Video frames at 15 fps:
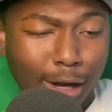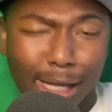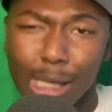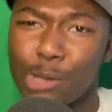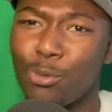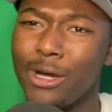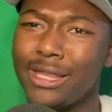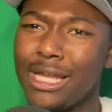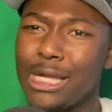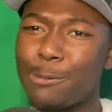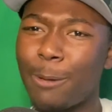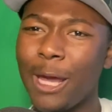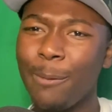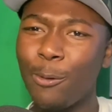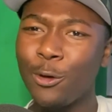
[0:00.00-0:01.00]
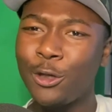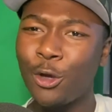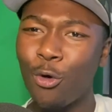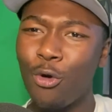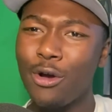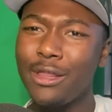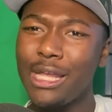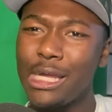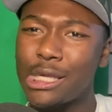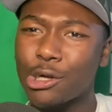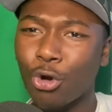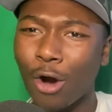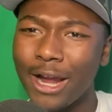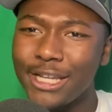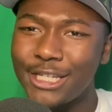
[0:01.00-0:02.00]
with these people doing these
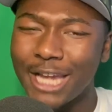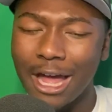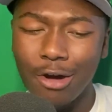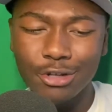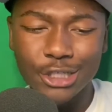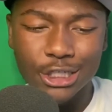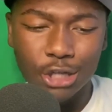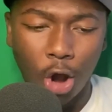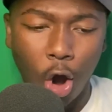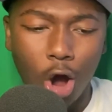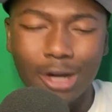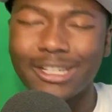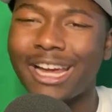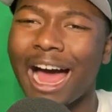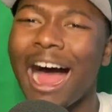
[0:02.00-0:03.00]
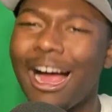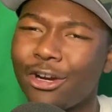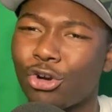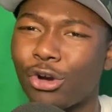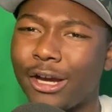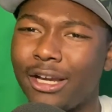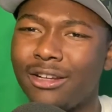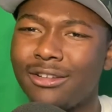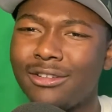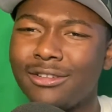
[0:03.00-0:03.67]
crate challenges on concrete?